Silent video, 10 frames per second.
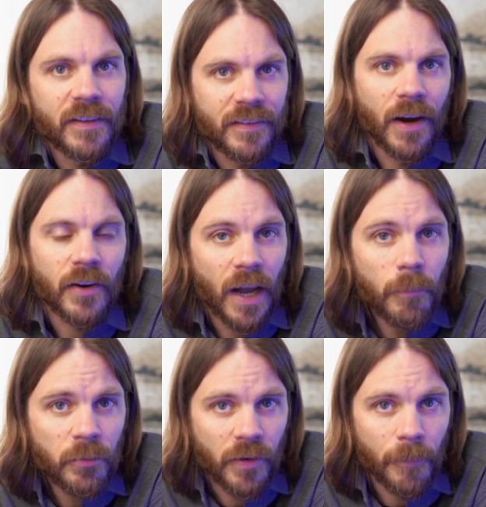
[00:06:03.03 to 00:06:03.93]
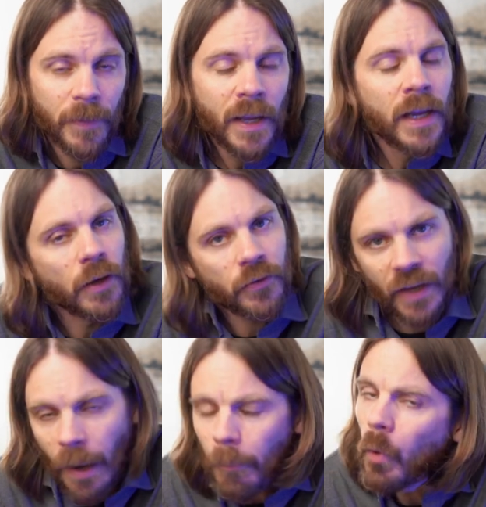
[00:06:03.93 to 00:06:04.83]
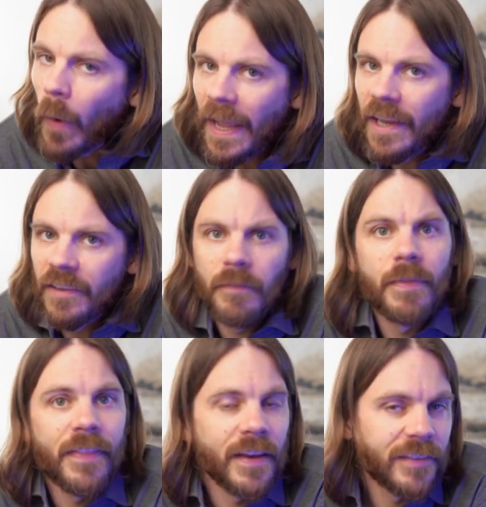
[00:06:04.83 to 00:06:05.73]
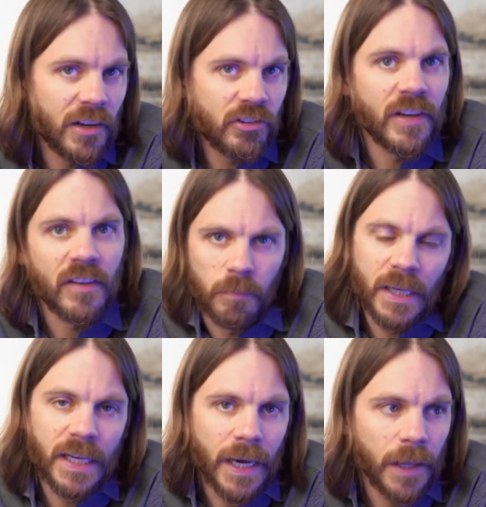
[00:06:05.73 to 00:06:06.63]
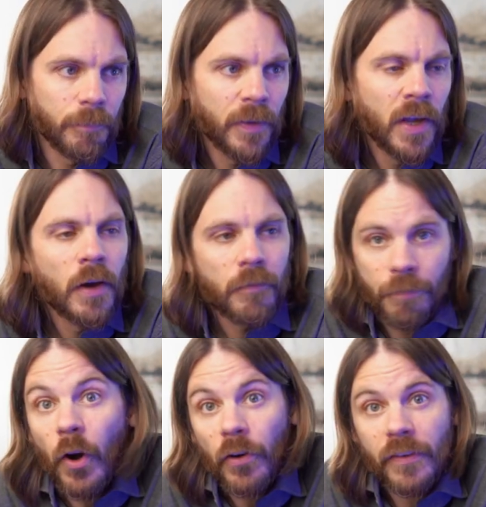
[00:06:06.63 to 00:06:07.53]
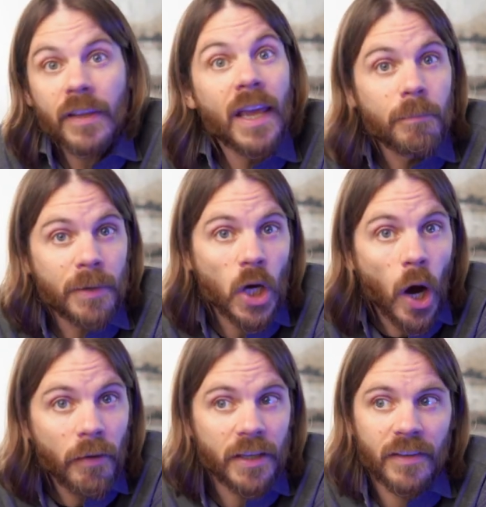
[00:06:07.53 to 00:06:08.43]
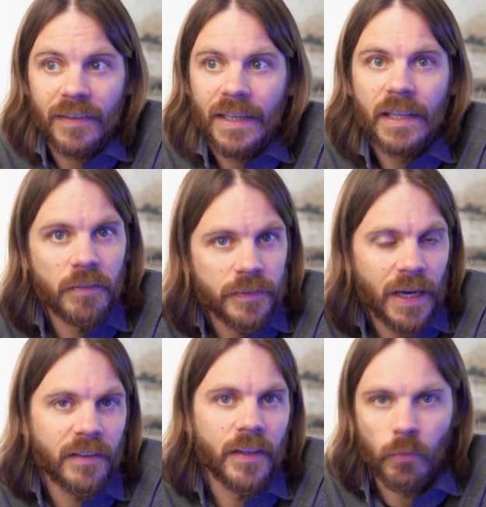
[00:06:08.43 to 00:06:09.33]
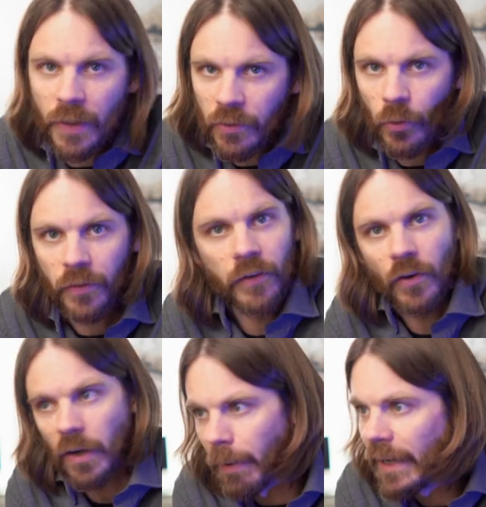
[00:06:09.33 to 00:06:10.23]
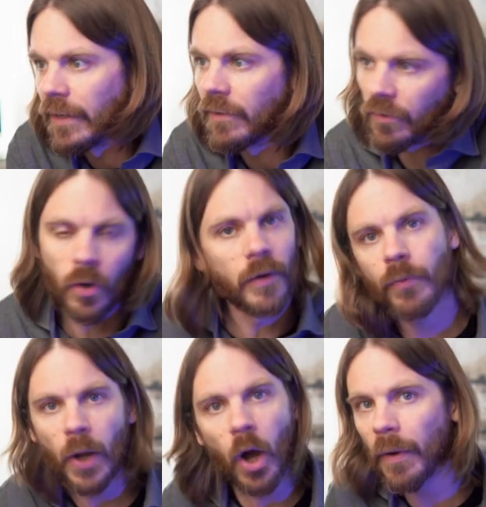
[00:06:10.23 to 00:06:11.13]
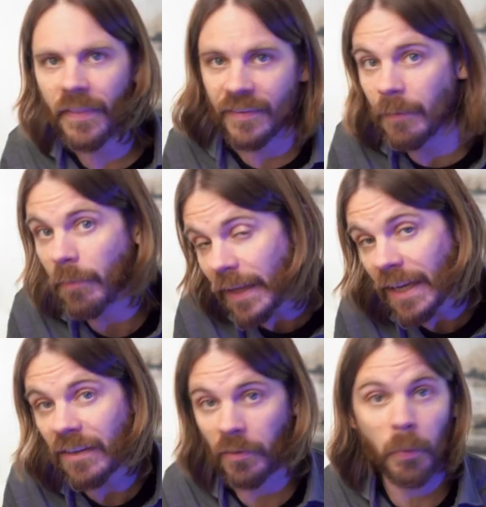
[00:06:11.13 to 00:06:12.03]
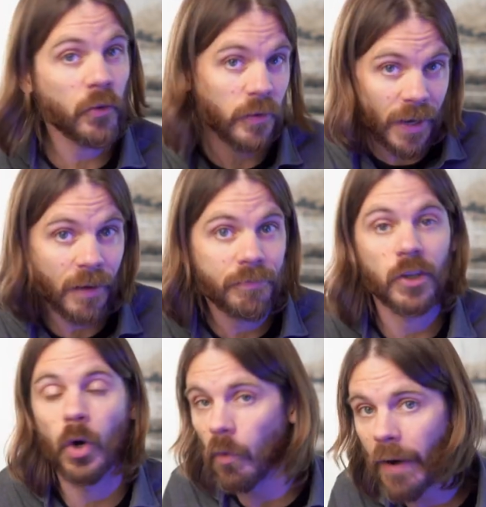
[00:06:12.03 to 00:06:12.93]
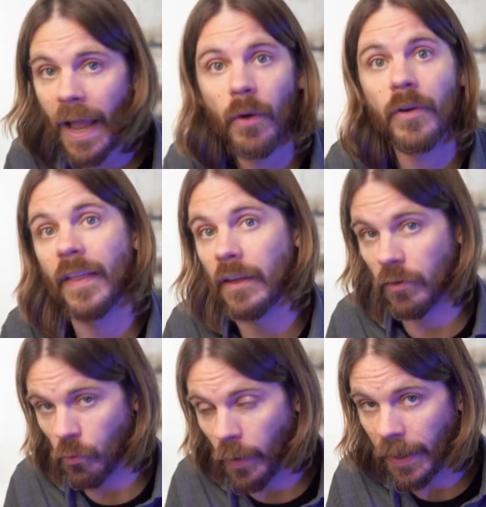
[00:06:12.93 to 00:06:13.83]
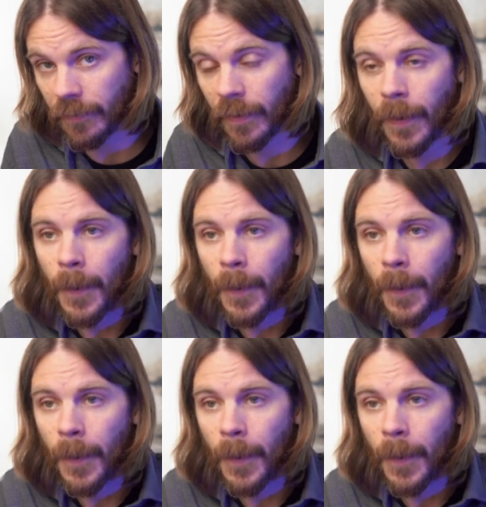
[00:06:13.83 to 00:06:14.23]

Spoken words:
desire comes from. Now, there's a couple ways that that tension is mediated. First can be obviously the fact that resources are abundant. So if we all want the same things, but there's enough to go around, that's great.